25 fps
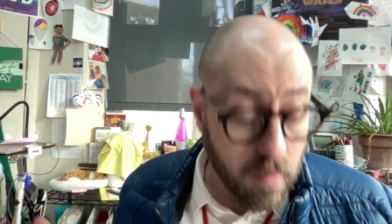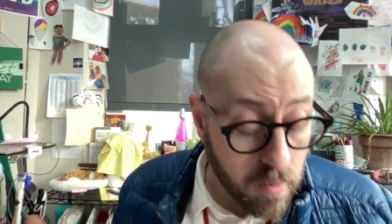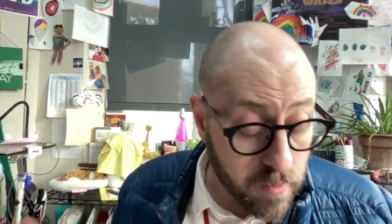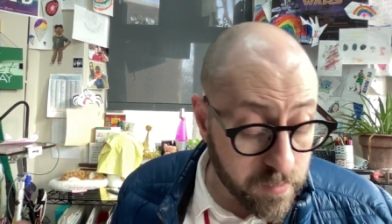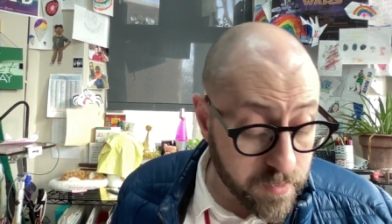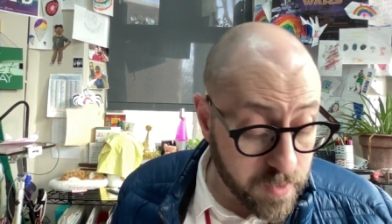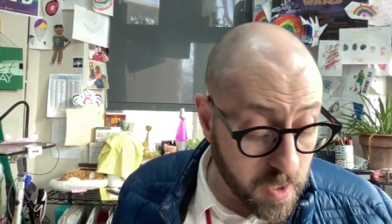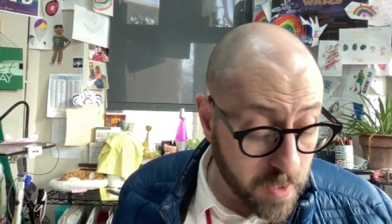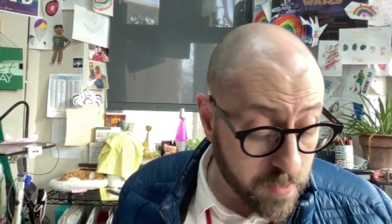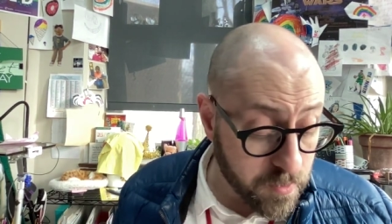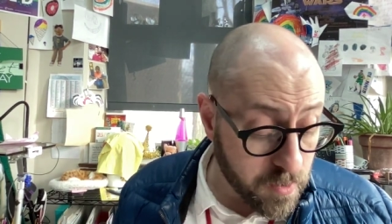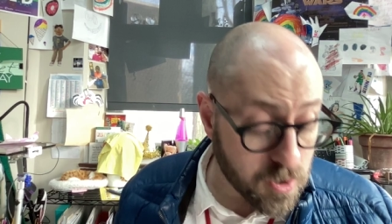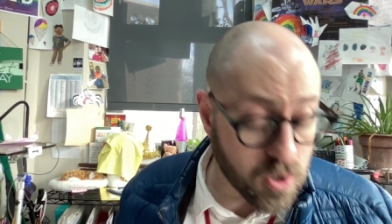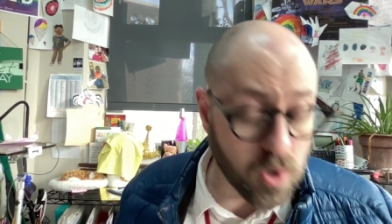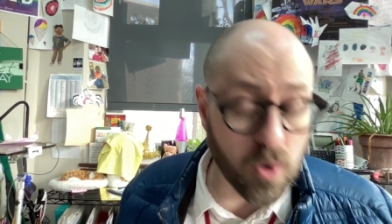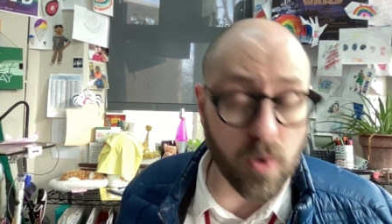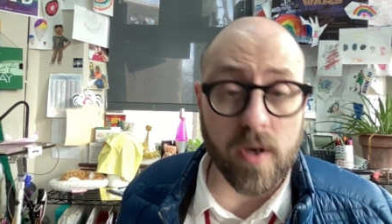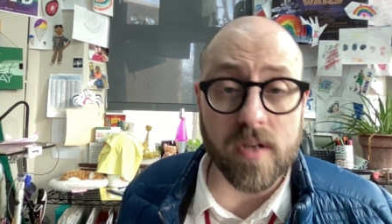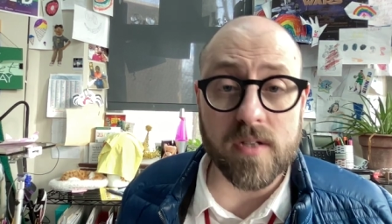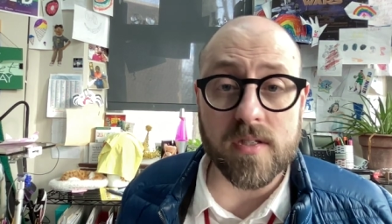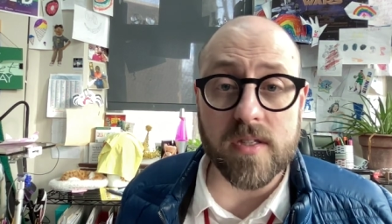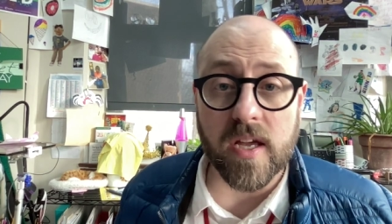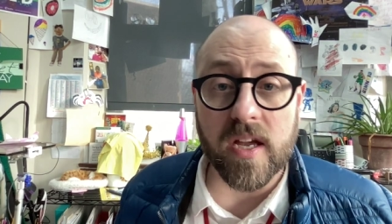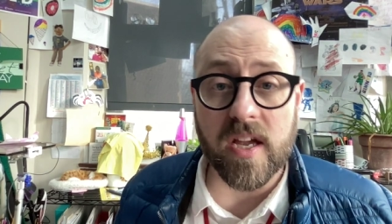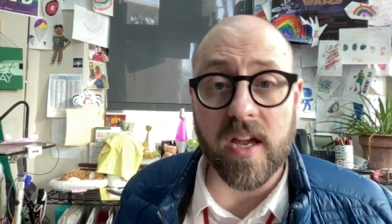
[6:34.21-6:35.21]
all the other
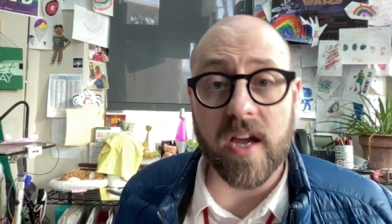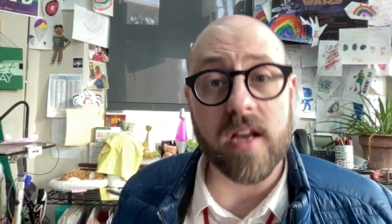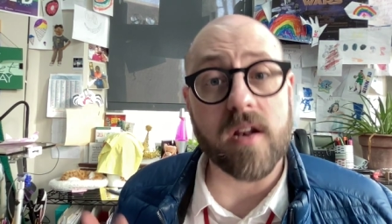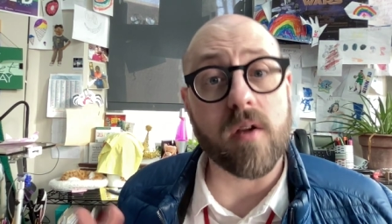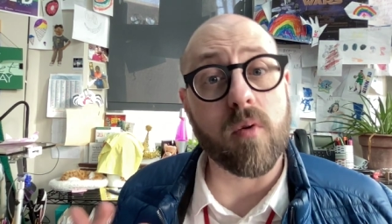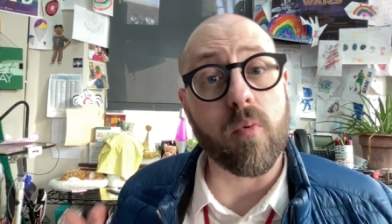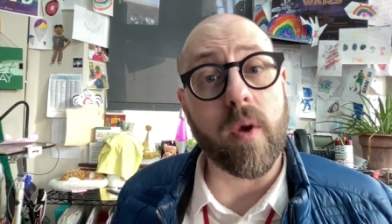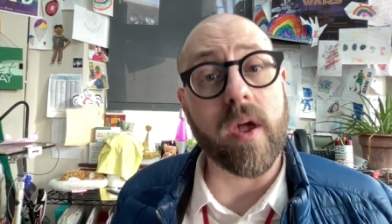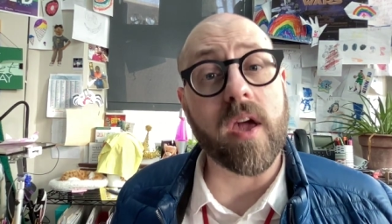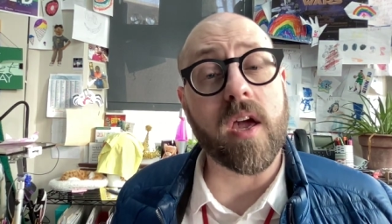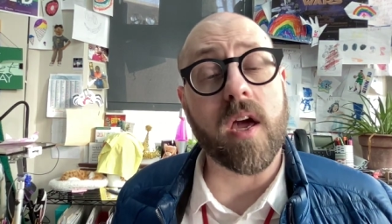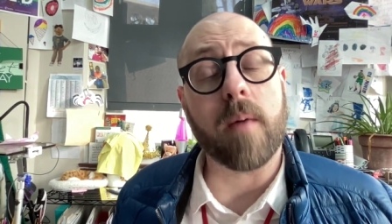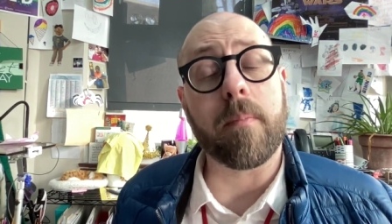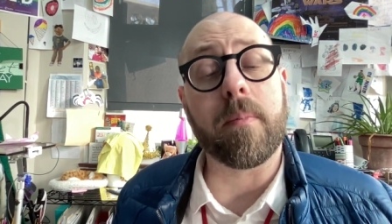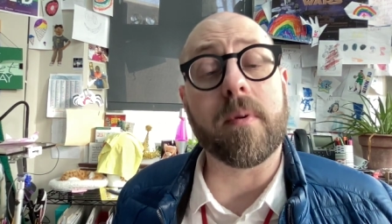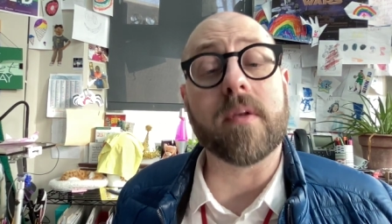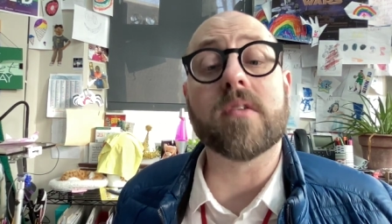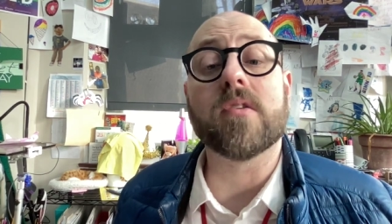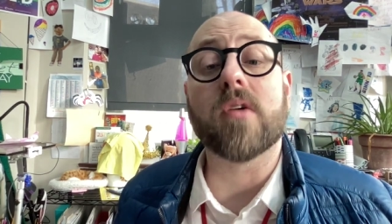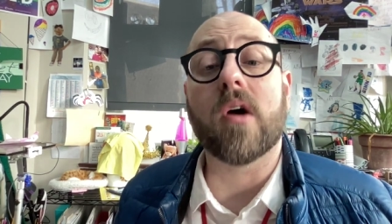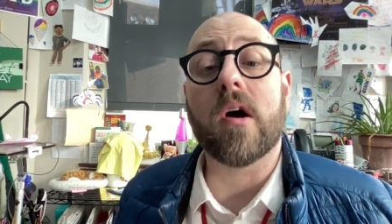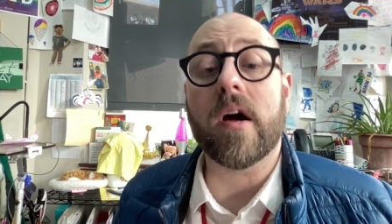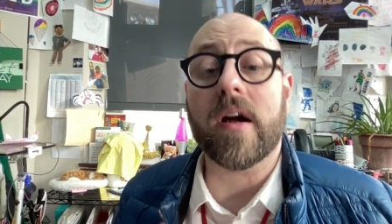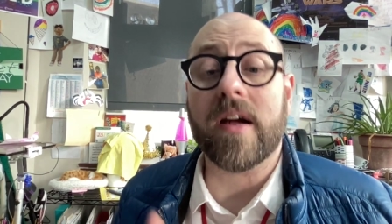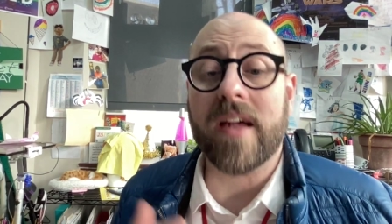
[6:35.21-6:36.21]
toys that kind of wake up
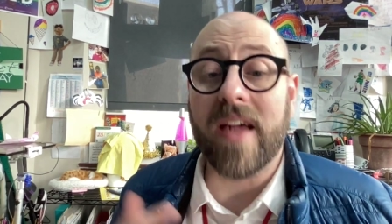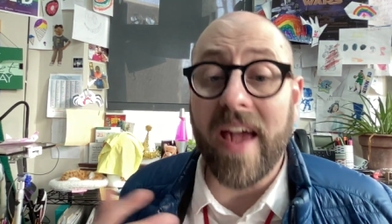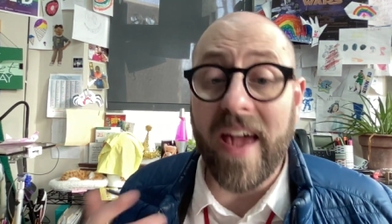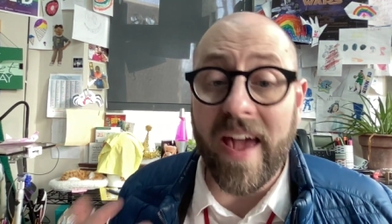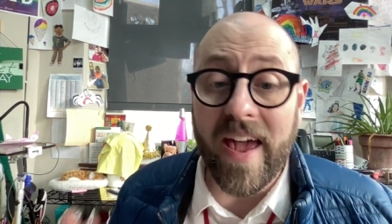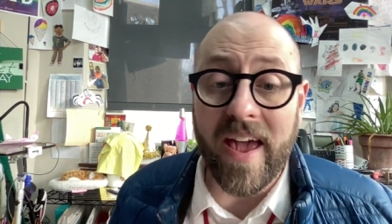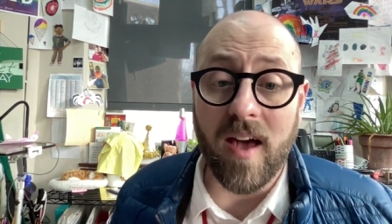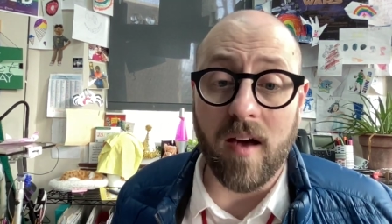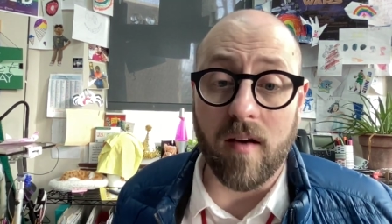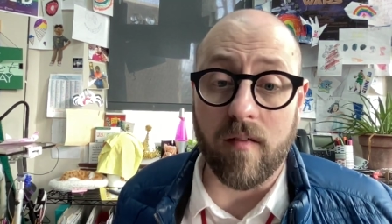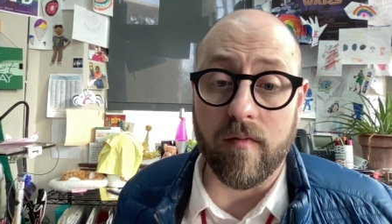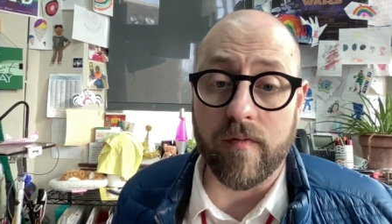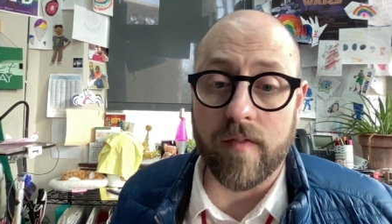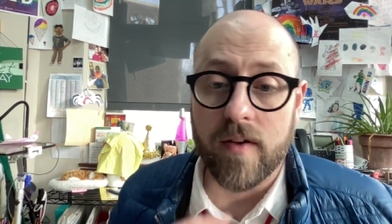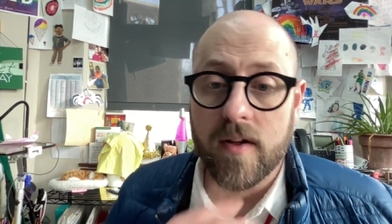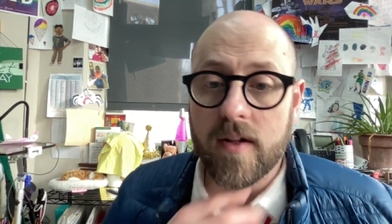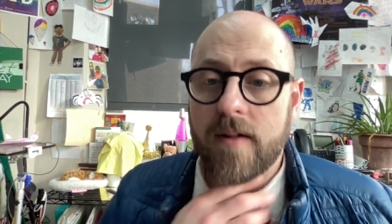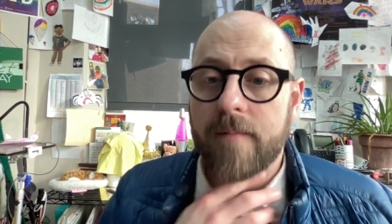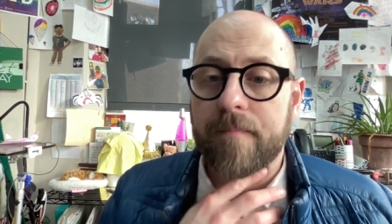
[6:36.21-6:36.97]
and talk have.